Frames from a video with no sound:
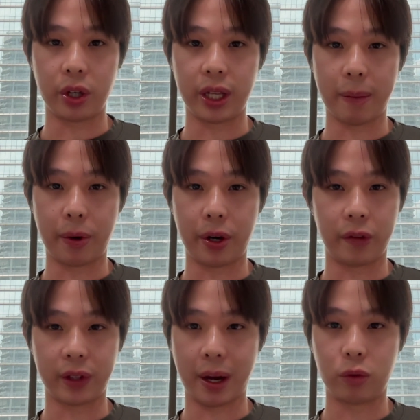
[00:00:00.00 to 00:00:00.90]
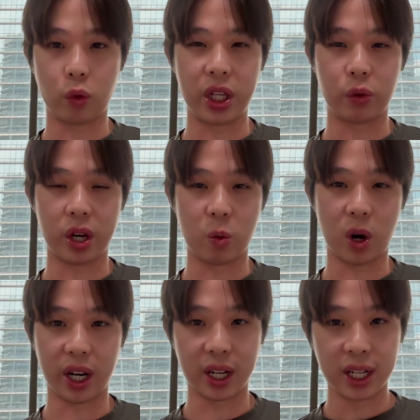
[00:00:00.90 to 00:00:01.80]
during that period of time,
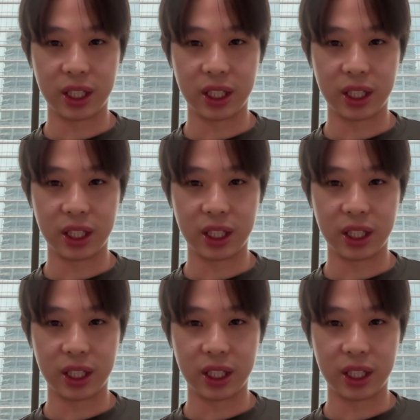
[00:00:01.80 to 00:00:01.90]
2021,